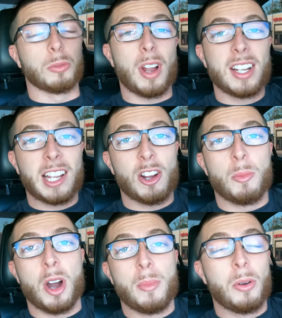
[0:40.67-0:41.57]
right now,
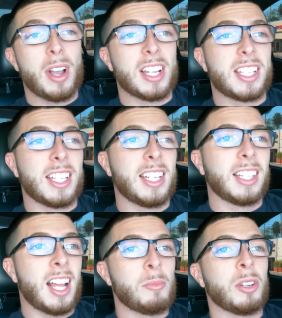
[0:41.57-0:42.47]
I'm on my way to city
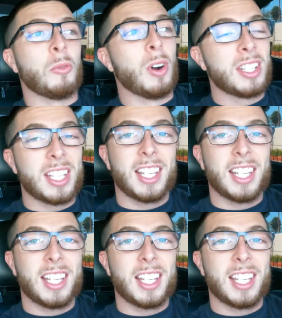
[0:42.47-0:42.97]
alignment. Once